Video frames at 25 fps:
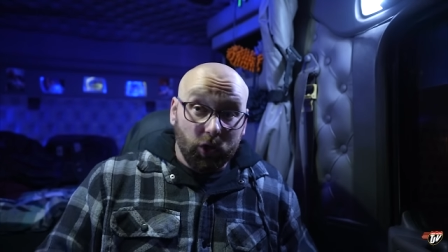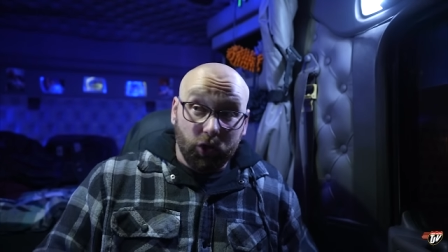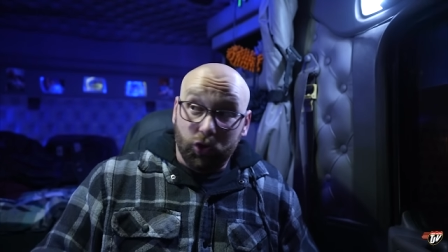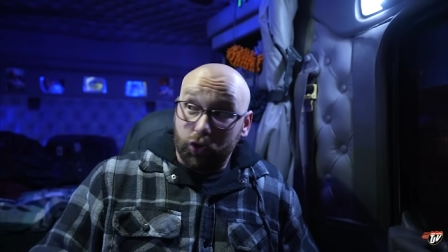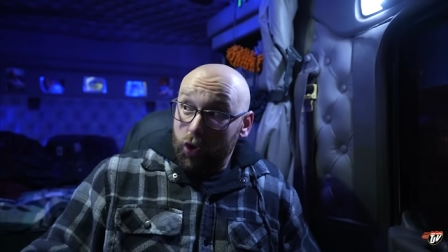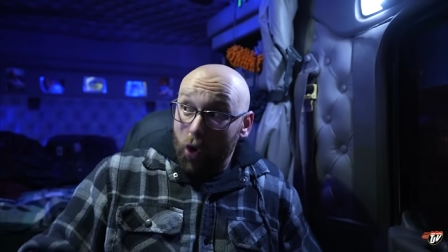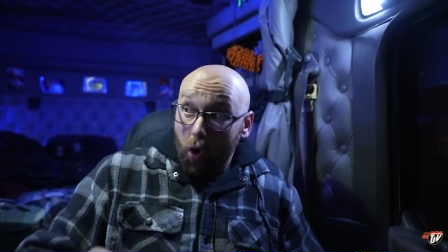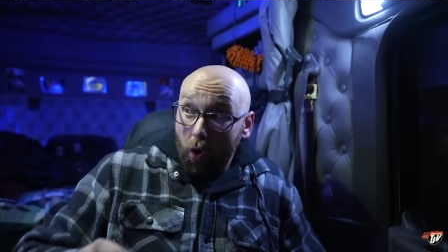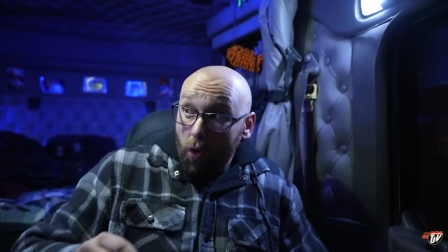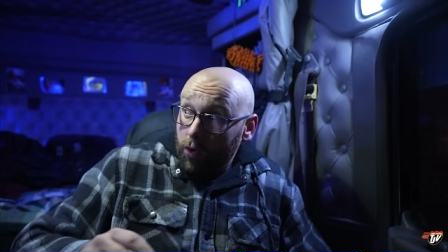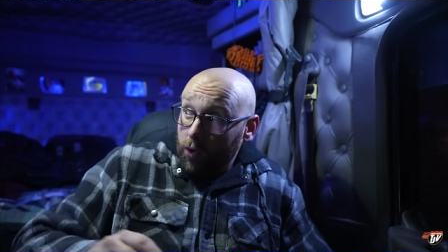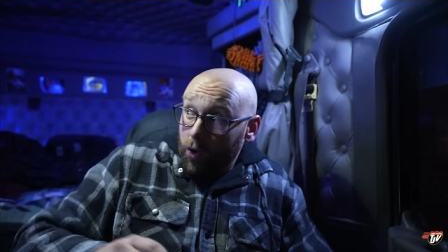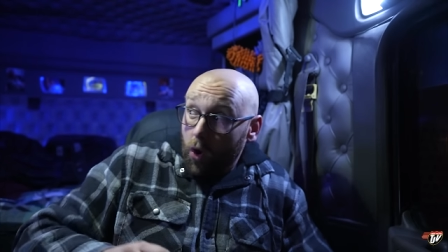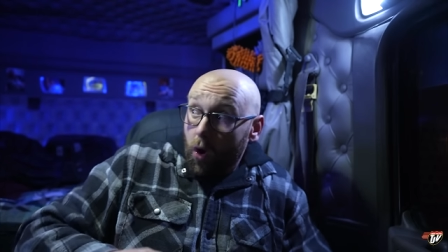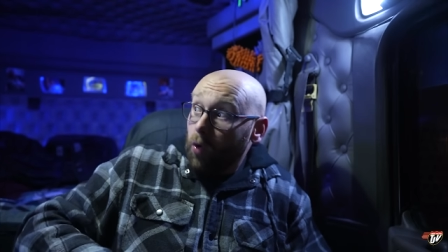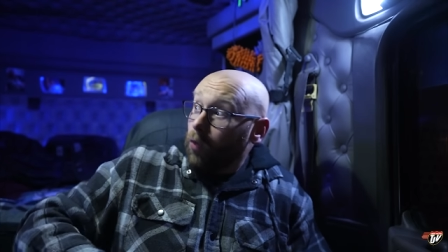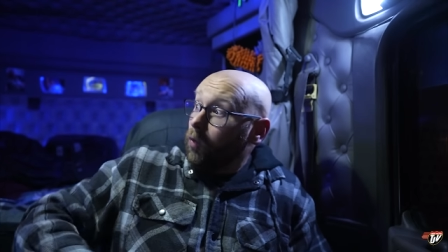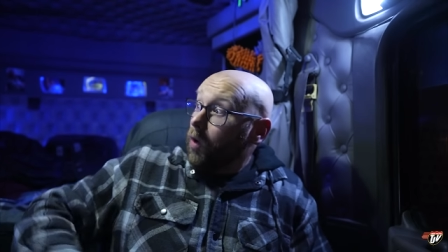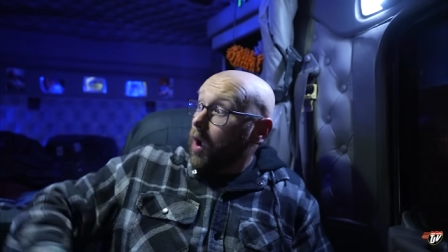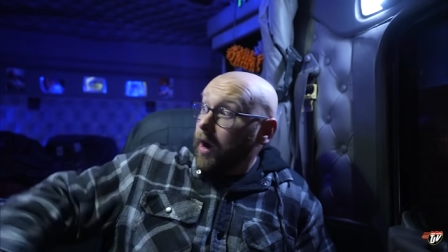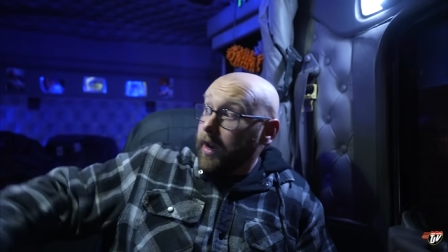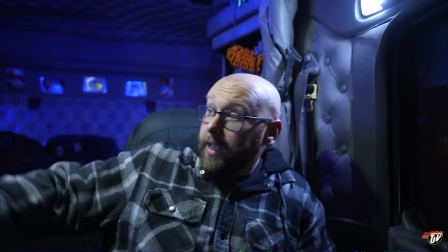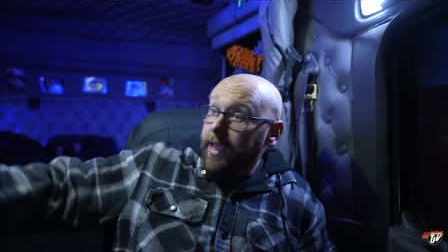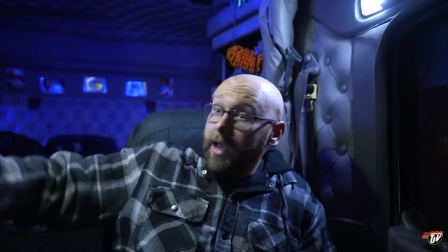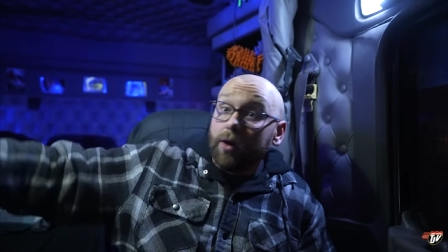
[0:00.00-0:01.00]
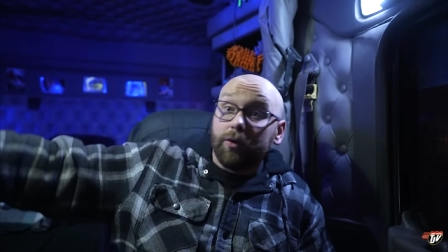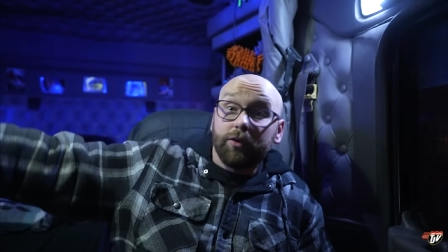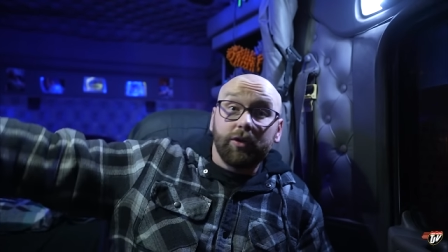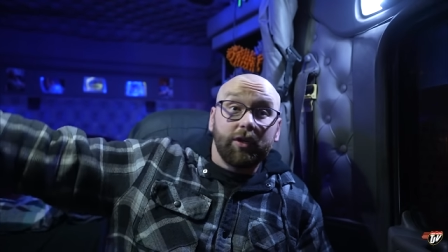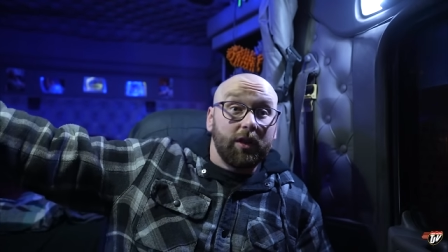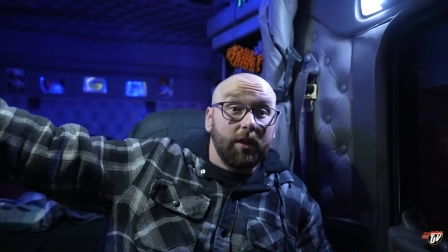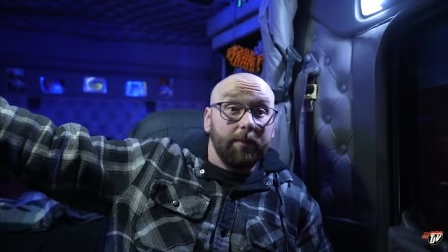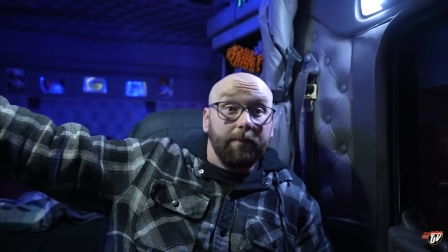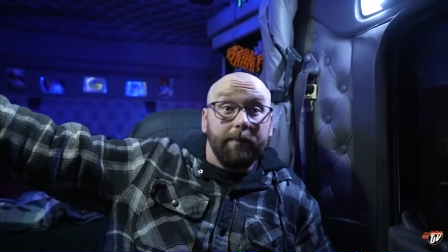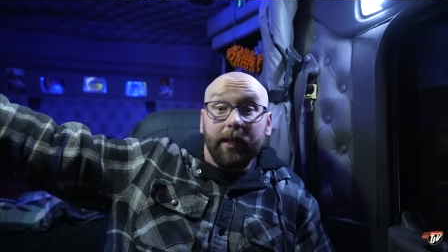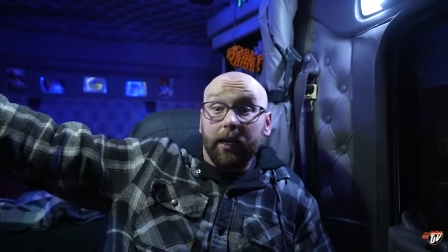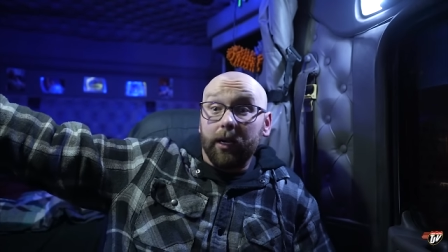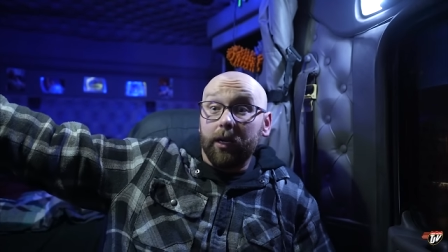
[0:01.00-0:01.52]
don't go running out into
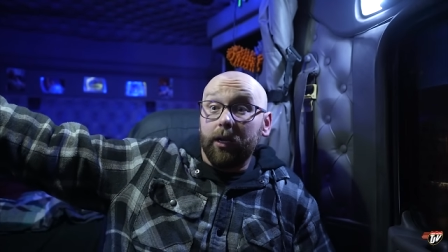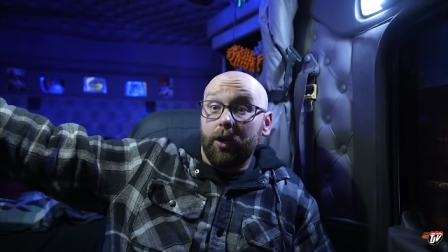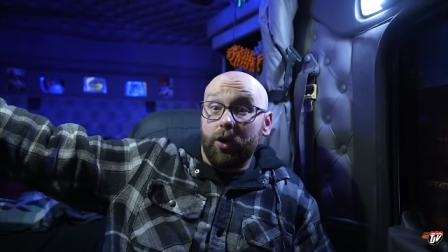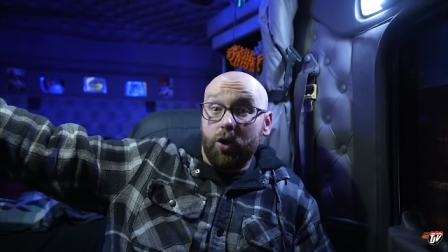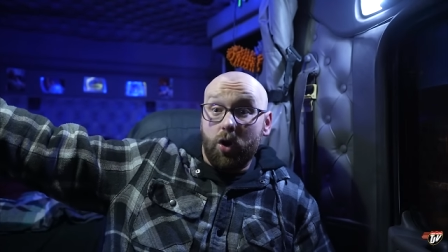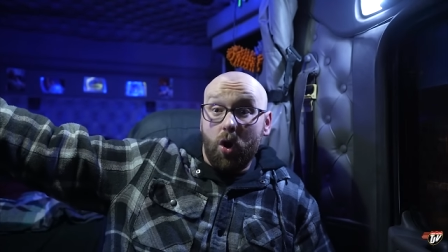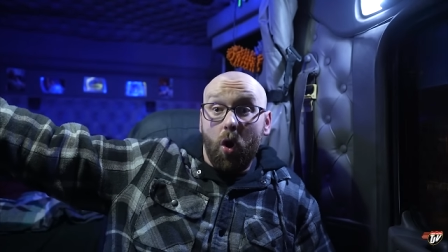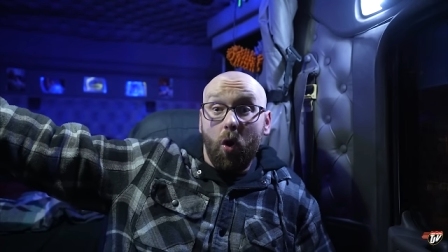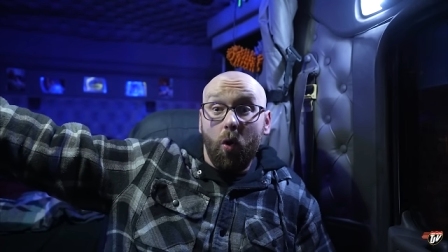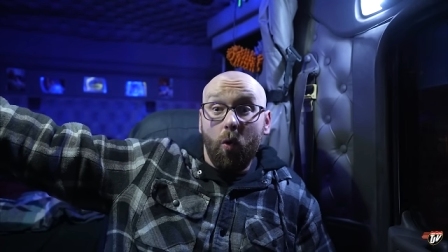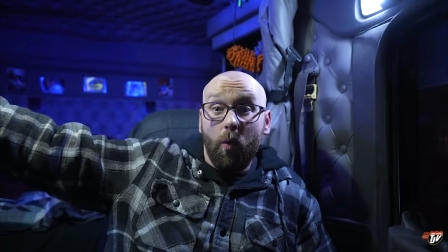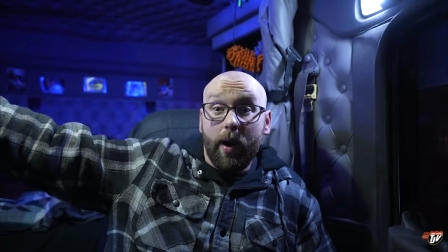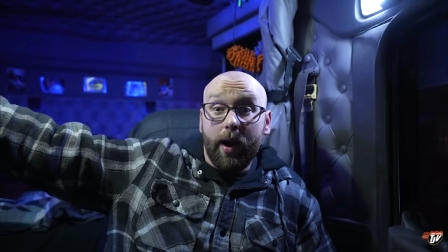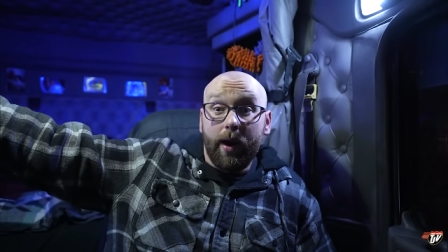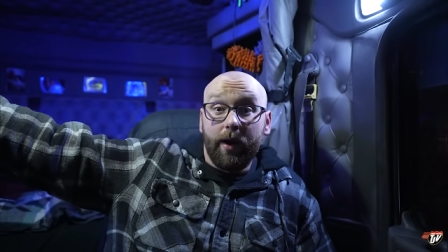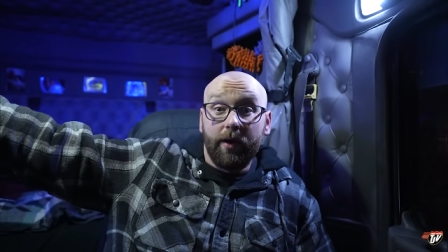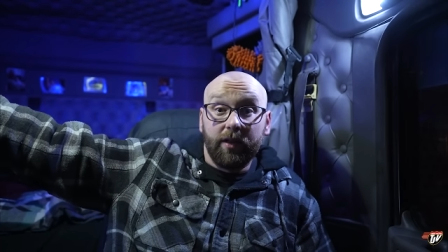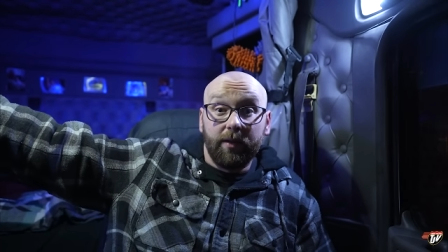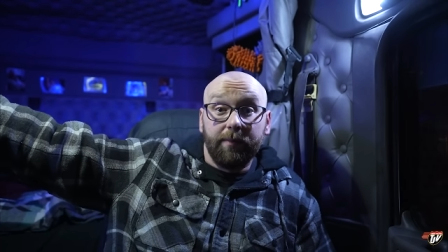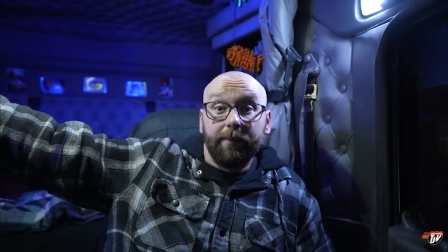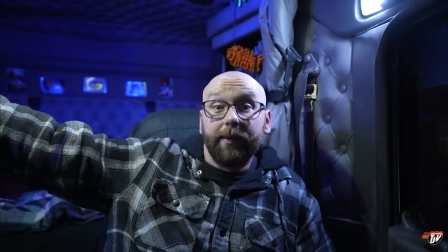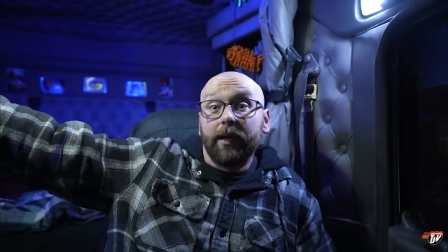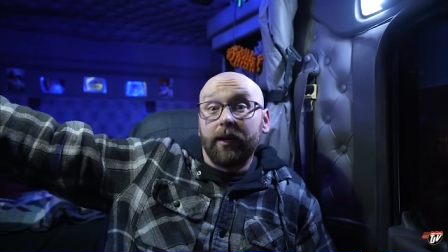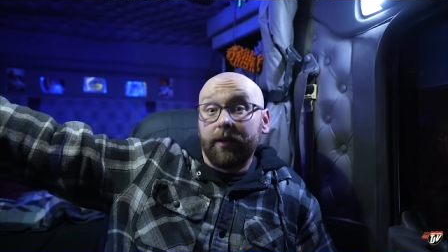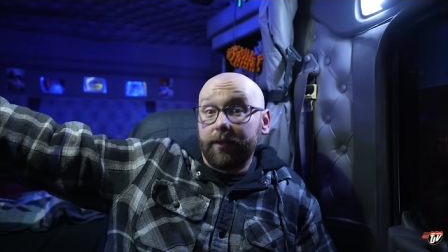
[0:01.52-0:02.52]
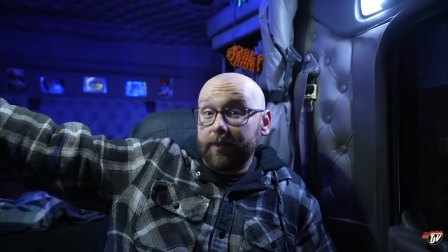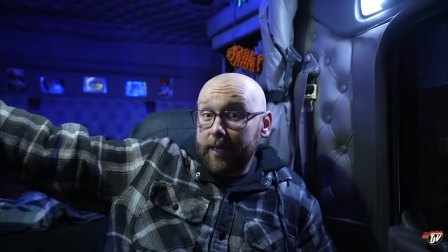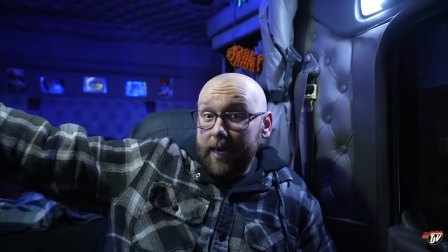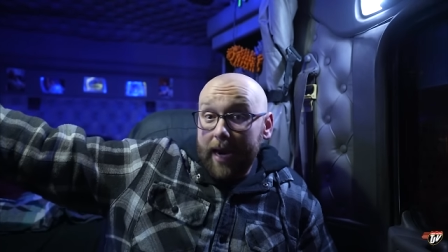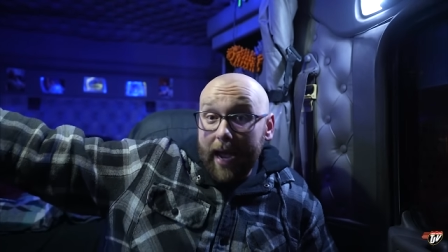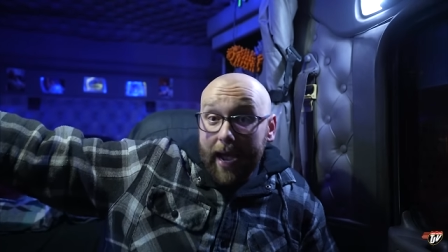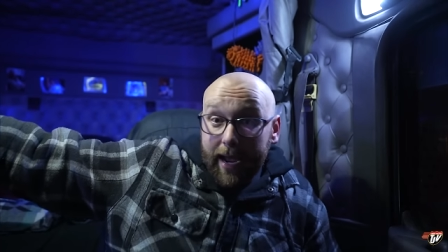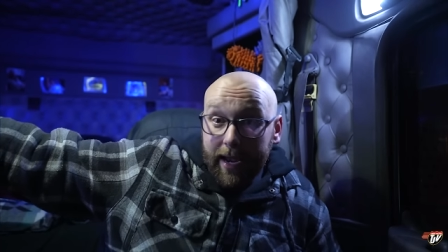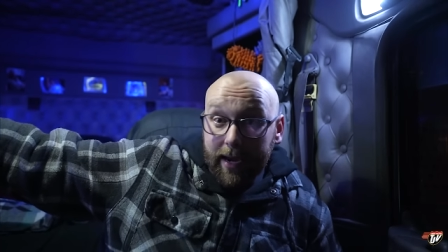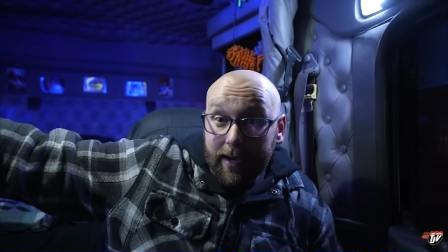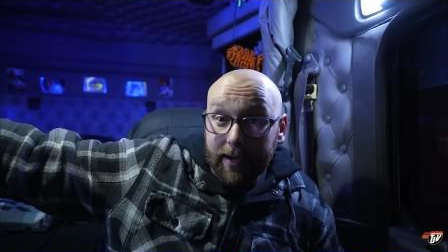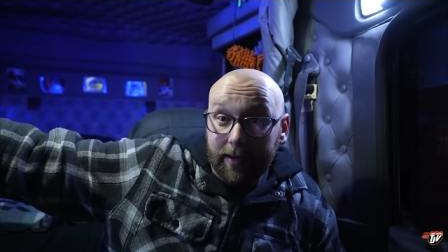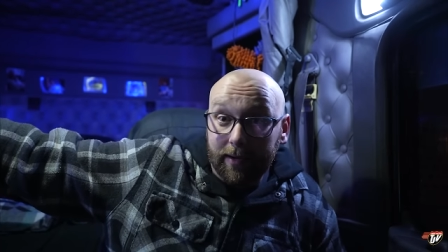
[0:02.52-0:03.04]
the middle of nowhere in the middle of the
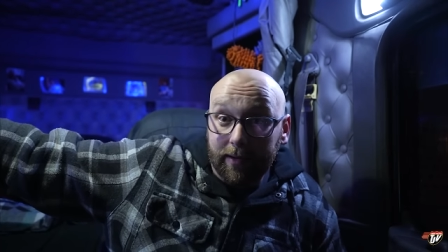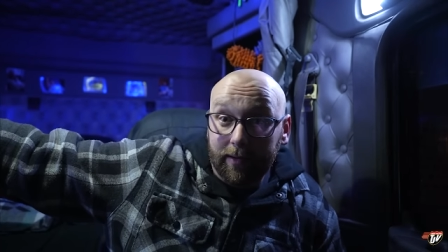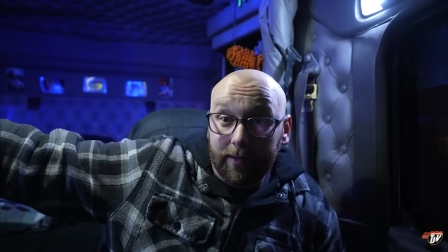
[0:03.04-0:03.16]
night.